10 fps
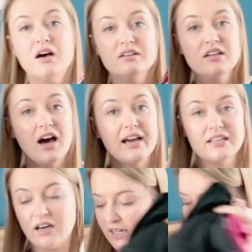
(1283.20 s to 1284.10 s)

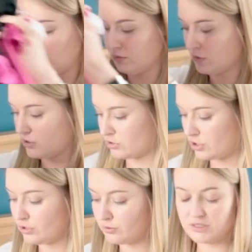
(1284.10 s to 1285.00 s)
9 items
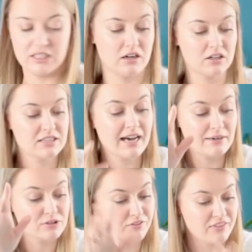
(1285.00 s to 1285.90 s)
to declutter
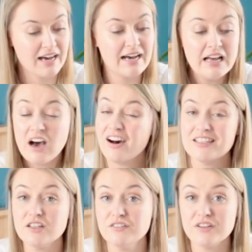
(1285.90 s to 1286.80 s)
out of that.
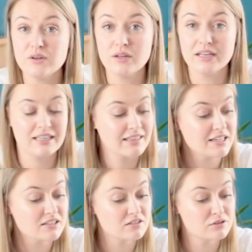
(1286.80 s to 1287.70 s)
I don't feel like
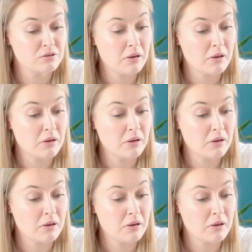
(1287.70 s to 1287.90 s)
that's